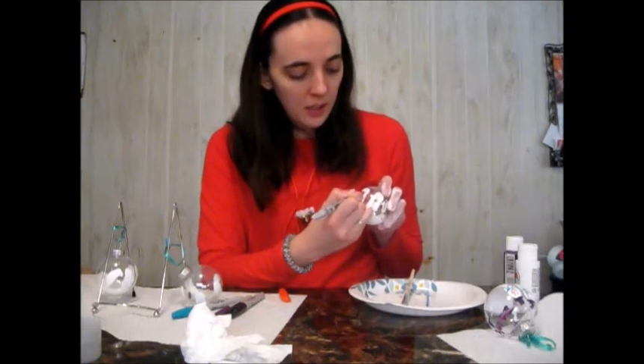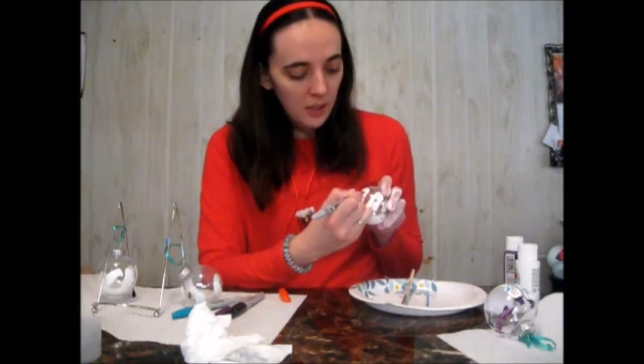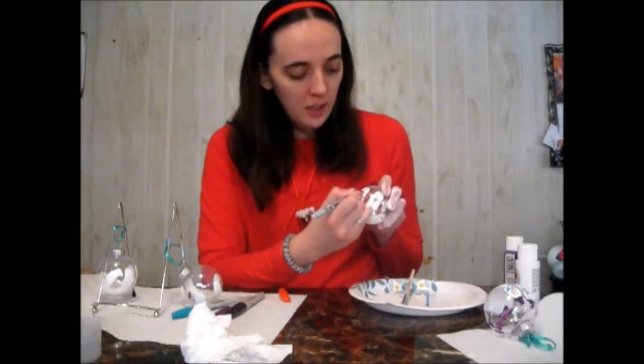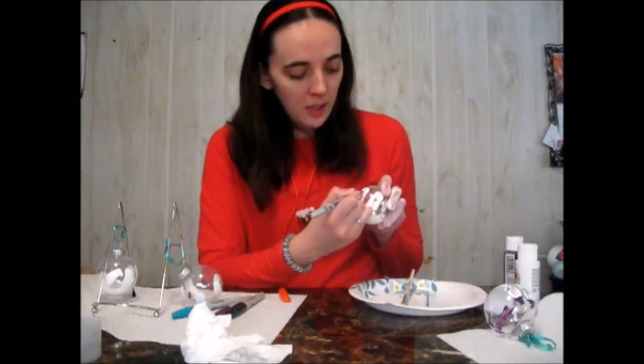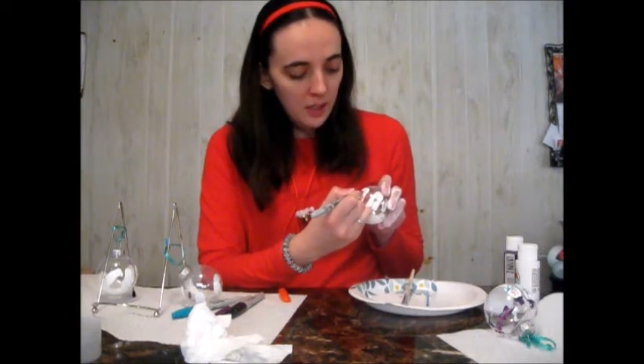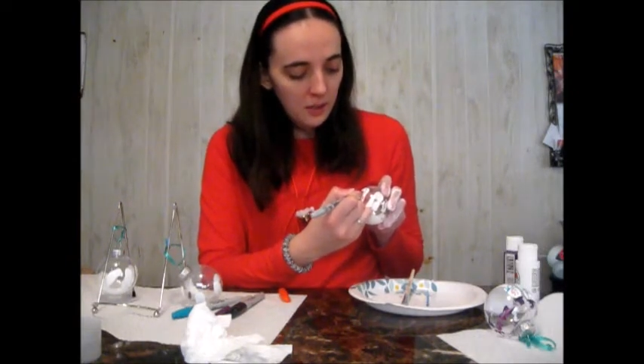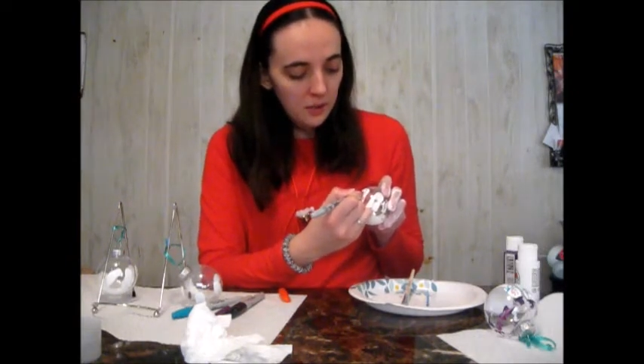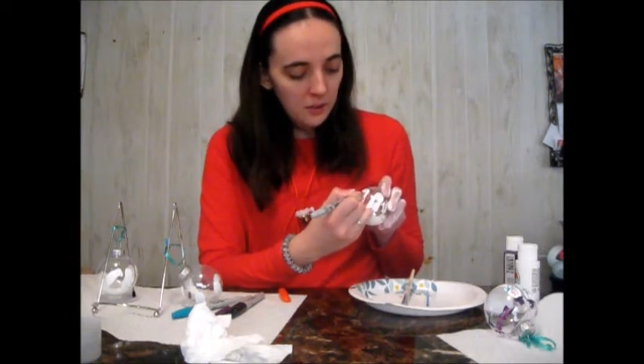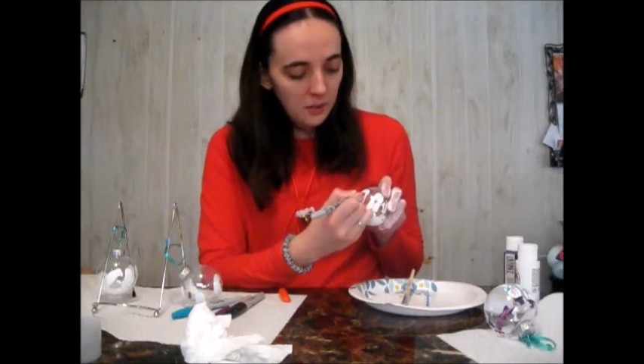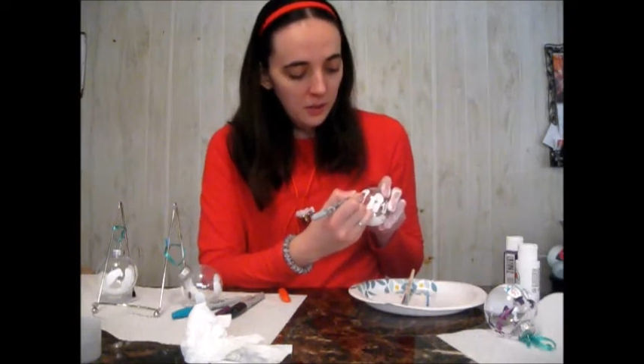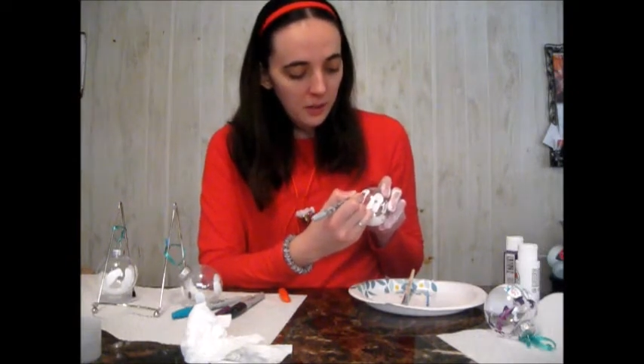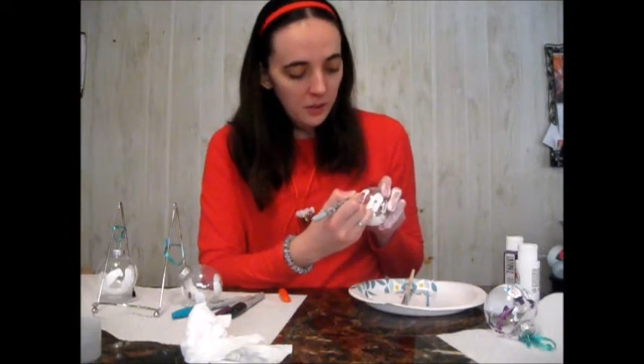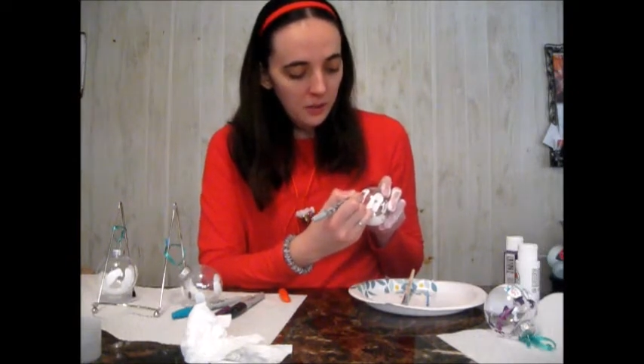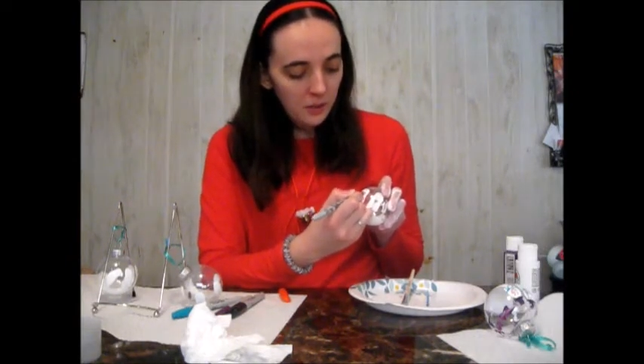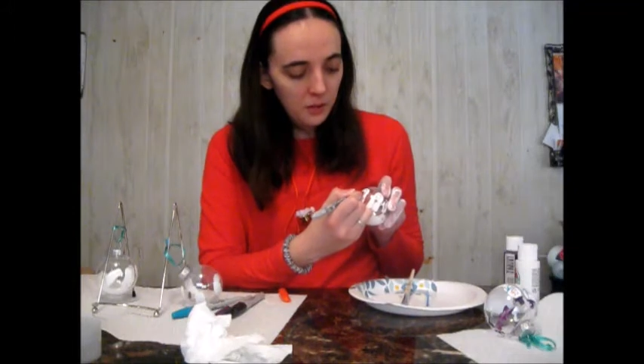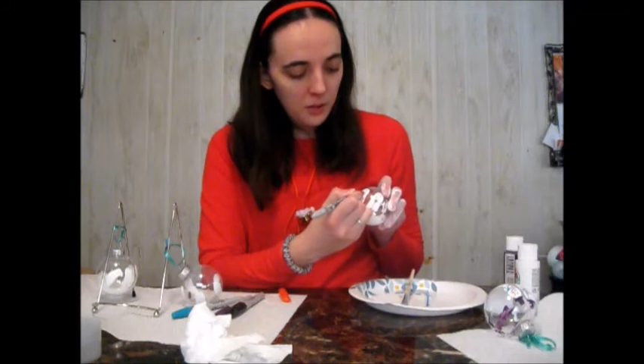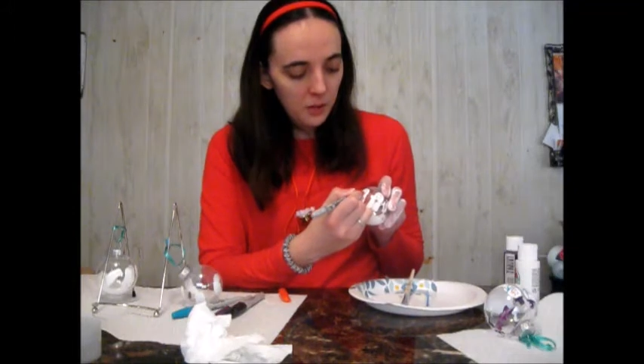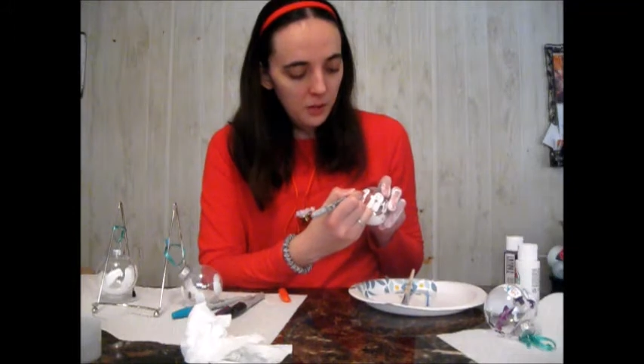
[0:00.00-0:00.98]
and do a
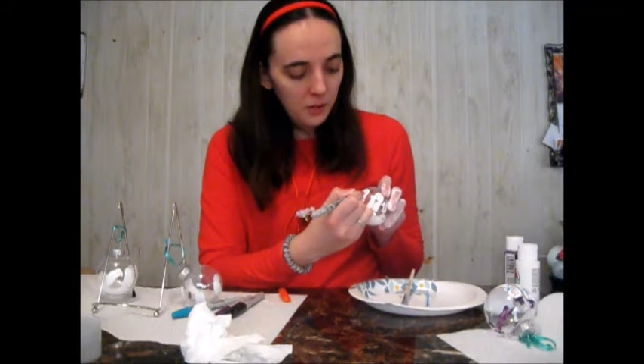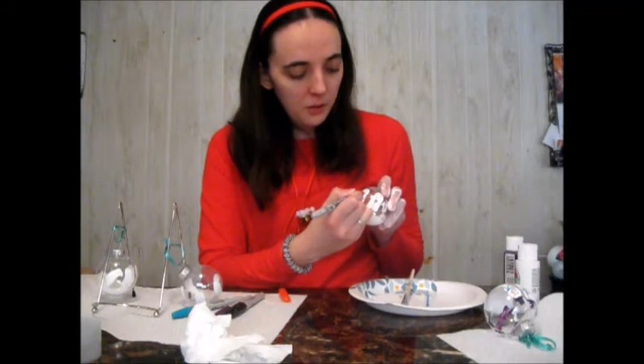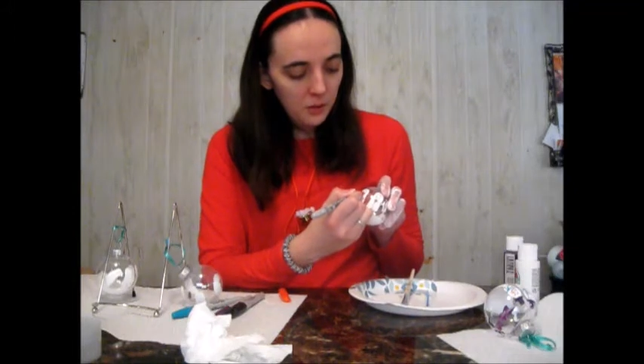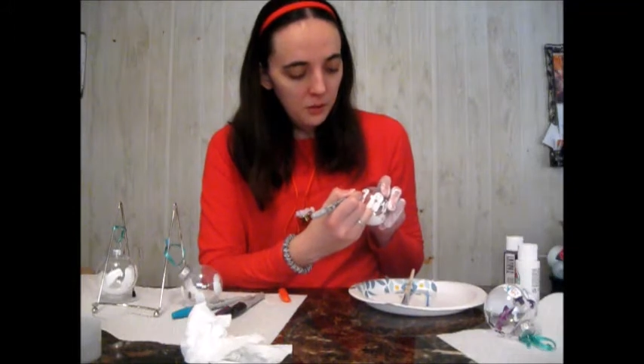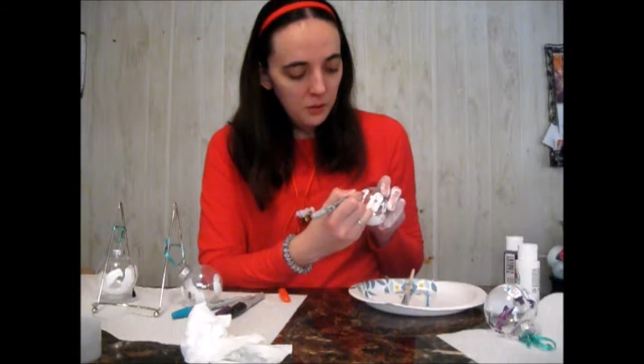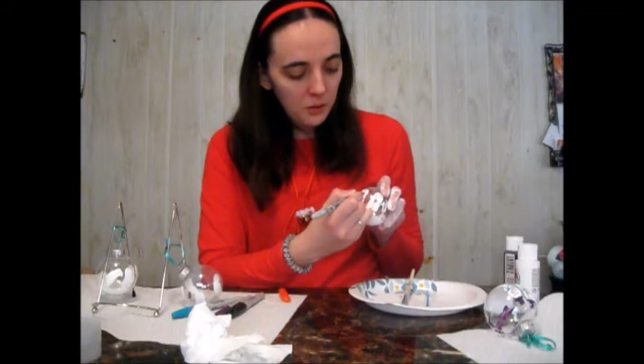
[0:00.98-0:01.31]
little cold